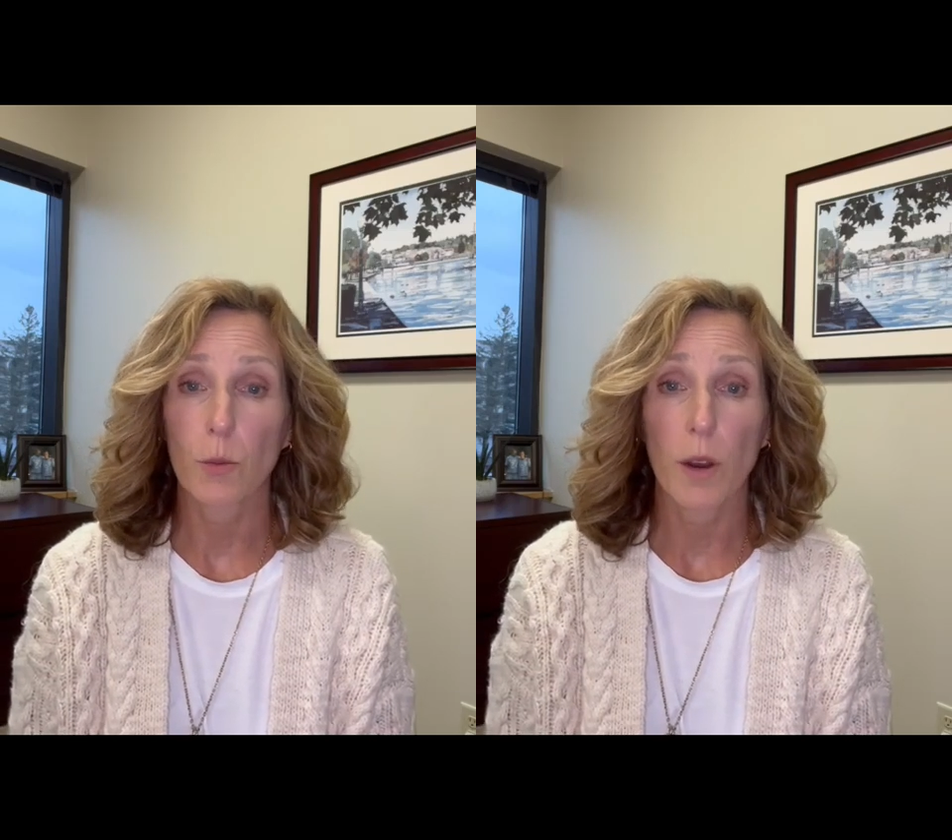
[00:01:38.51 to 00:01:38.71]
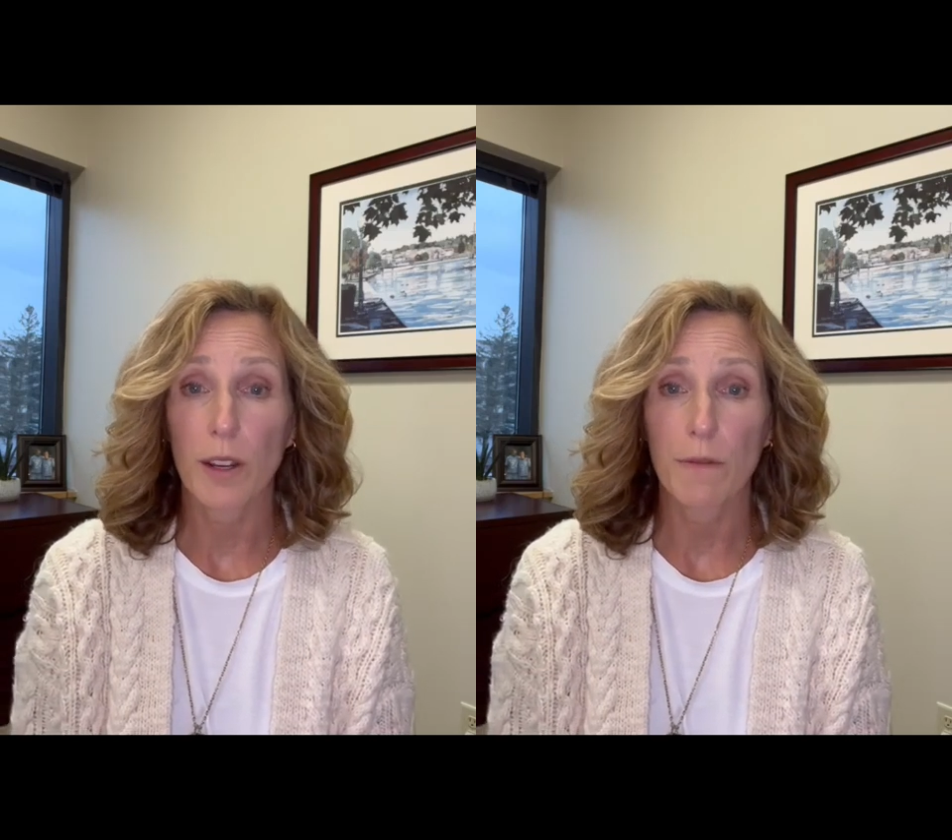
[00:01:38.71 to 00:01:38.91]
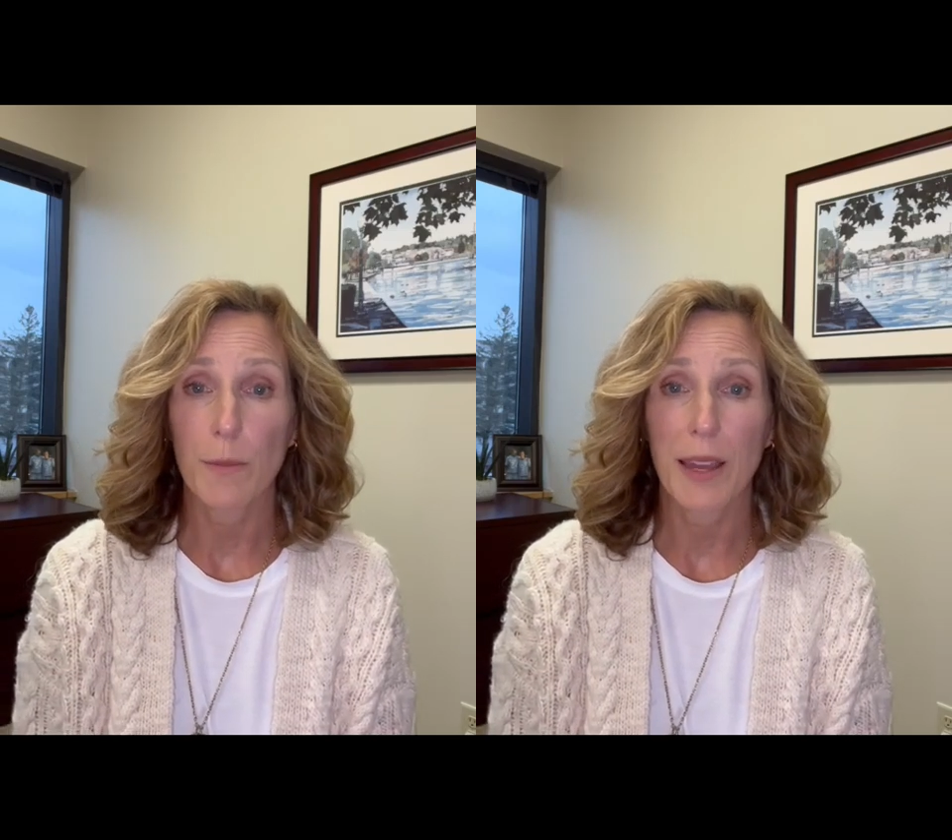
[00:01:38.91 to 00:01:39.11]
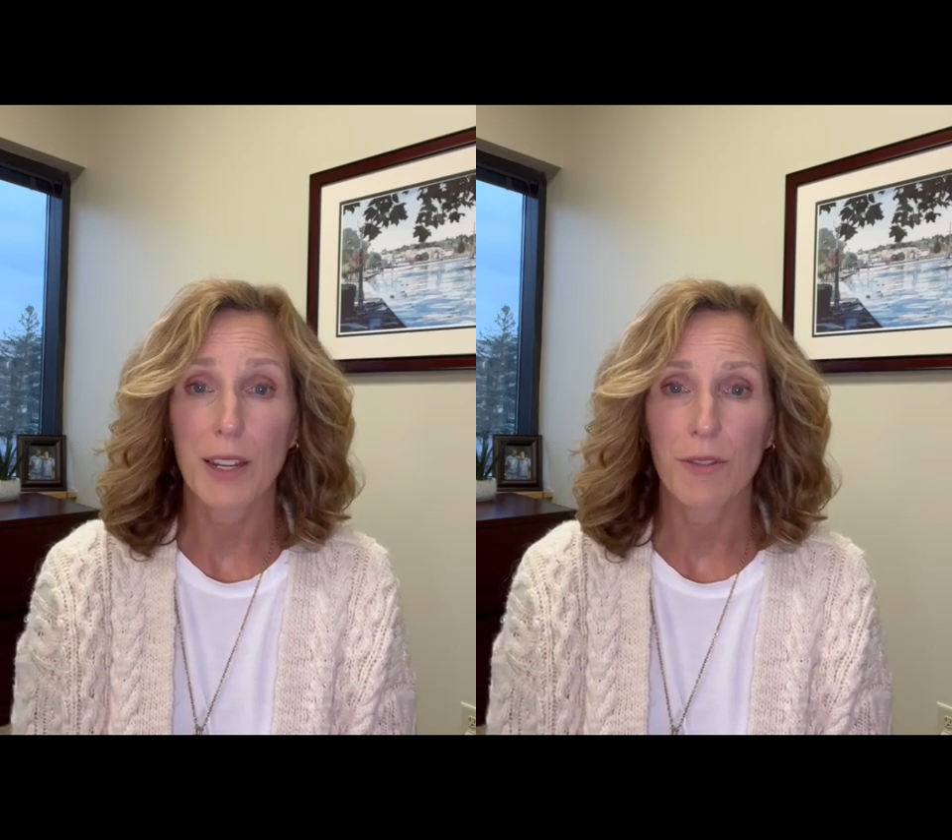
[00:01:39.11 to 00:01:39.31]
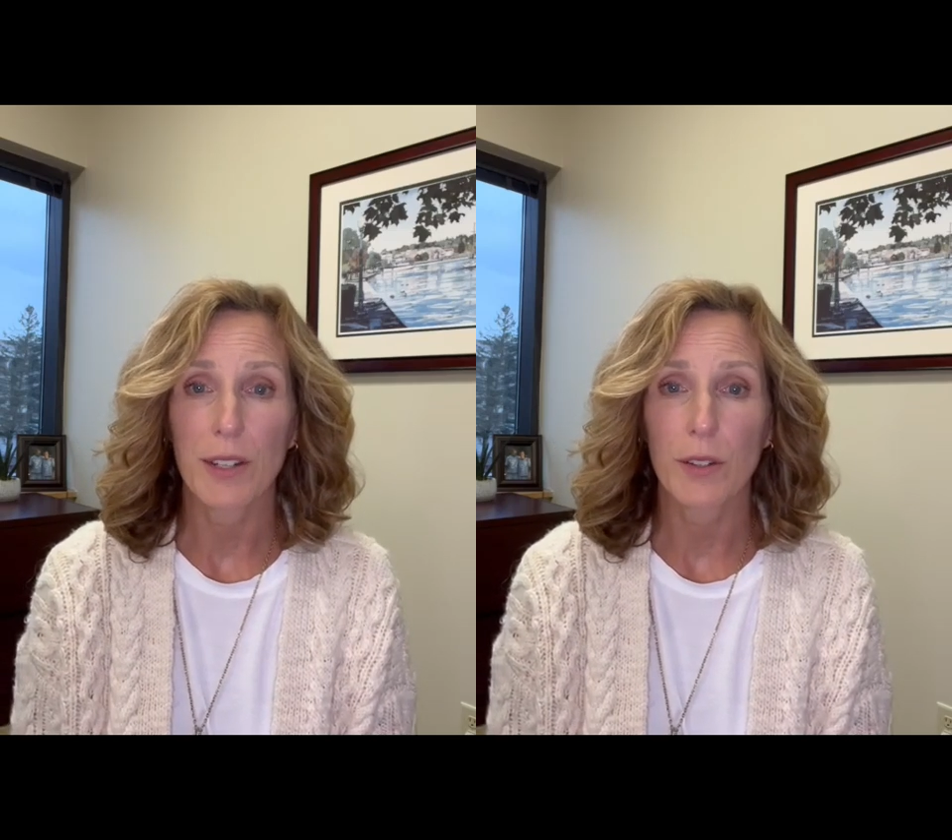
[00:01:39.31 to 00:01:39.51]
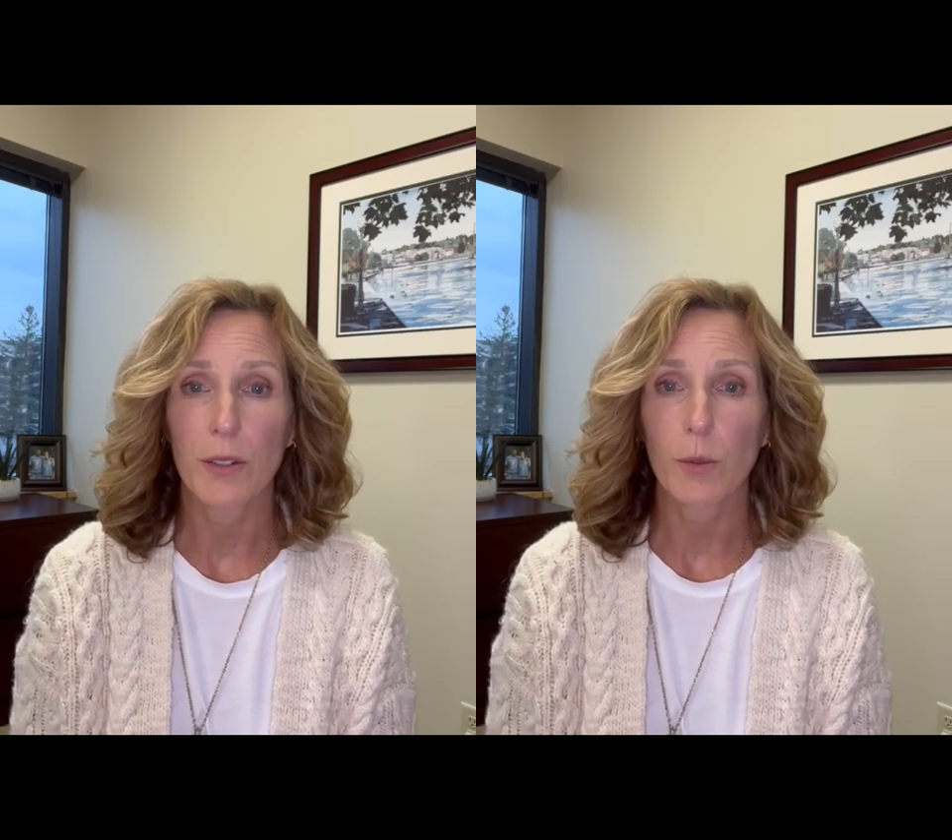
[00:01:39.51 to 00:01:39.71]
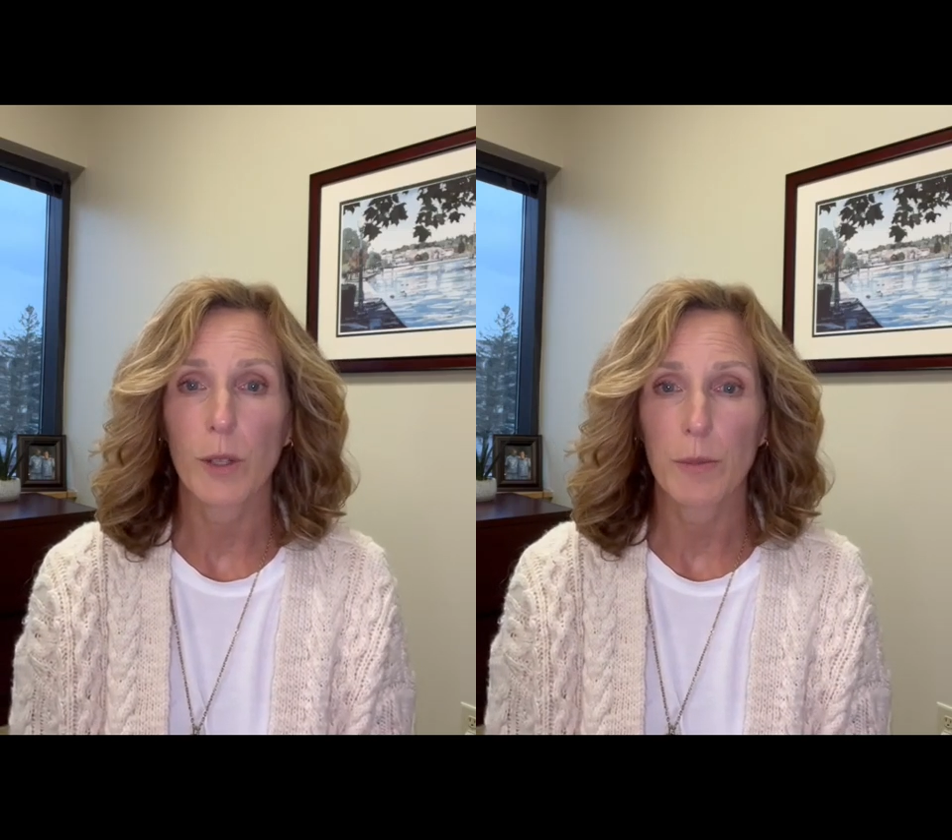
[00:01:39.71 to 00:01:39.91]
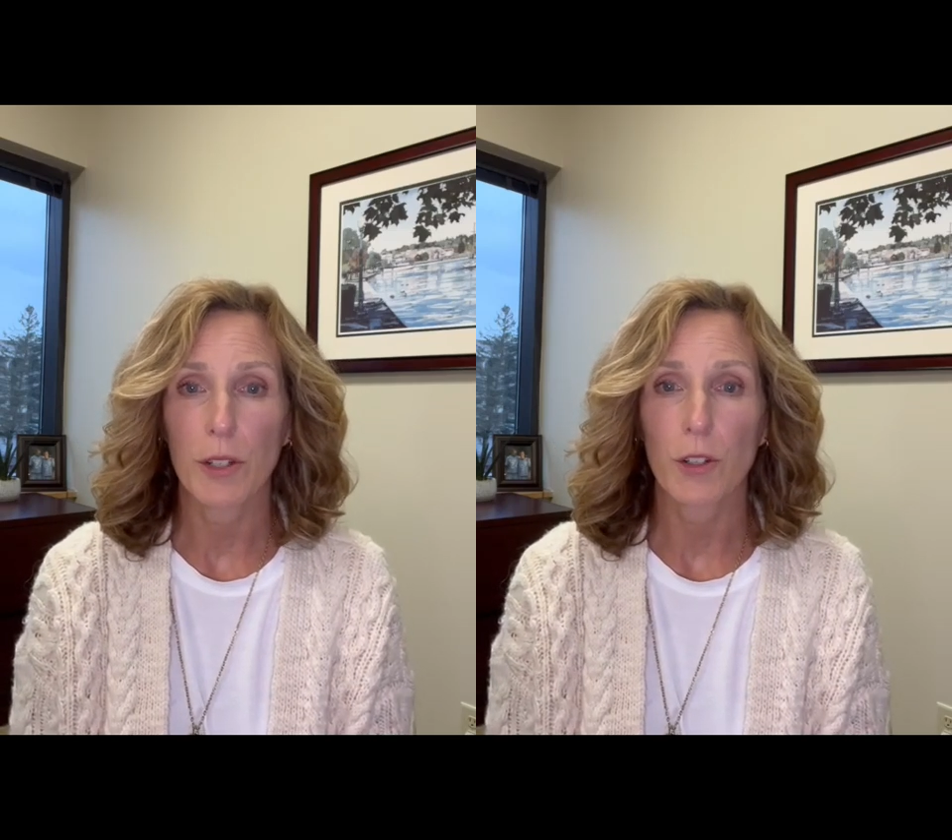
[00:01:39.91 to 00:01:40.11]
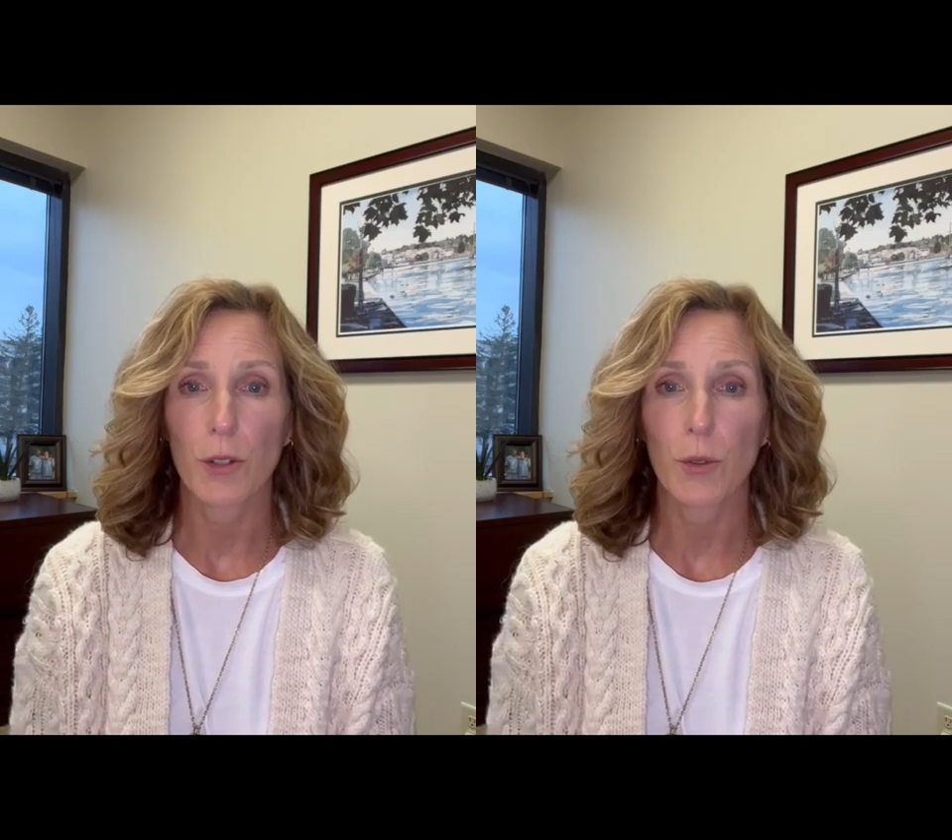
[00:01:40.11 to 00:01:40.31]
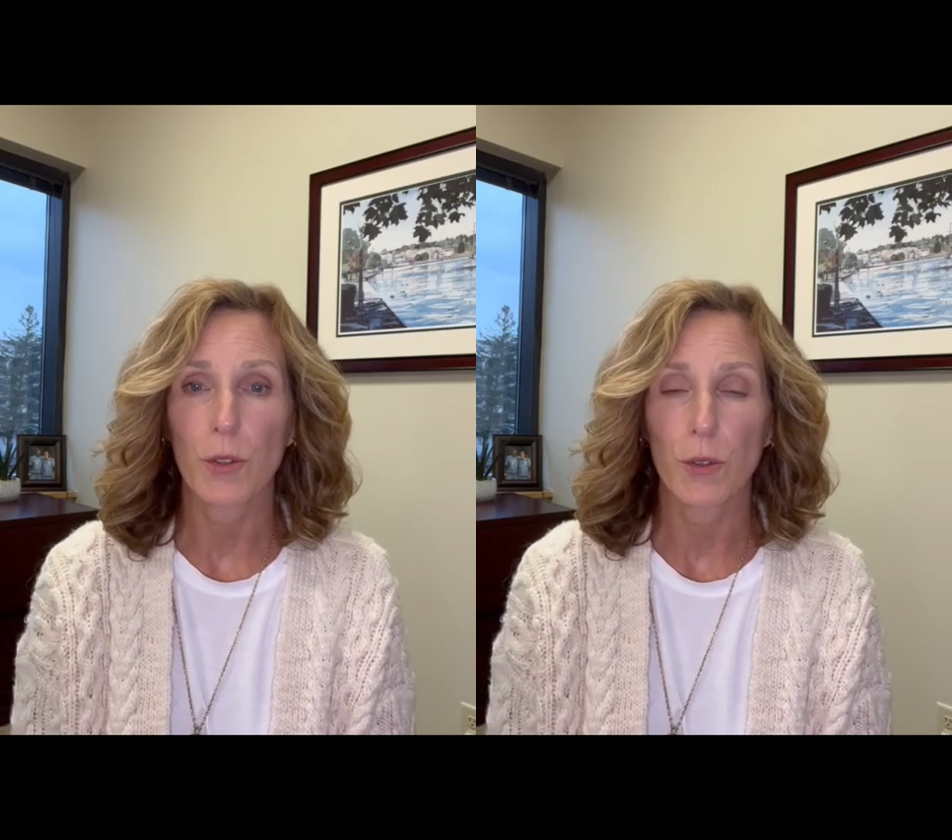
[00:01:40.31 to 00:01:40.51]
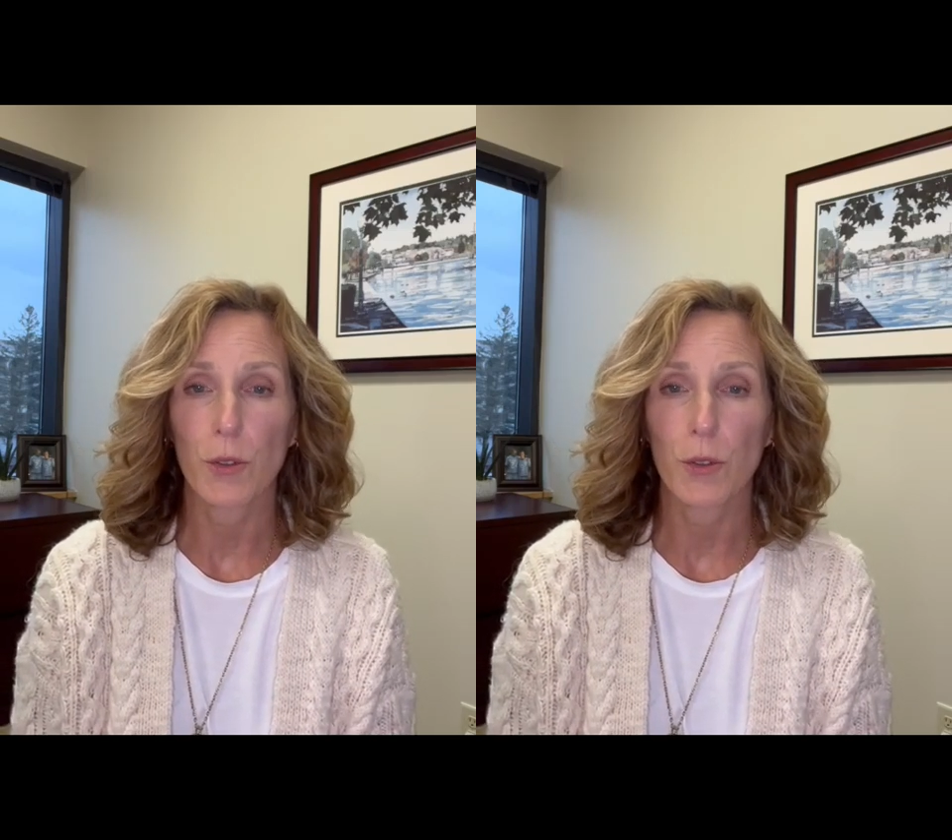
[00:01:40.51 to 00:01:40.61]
one of the many reasons women choose to